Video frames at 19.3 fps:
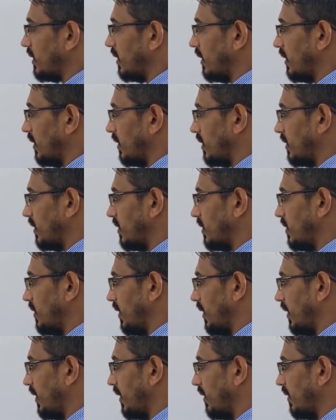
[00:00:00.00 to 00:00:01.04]
say this is
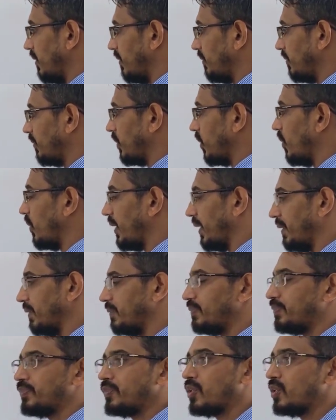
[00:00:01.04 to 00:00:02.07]
D, okay?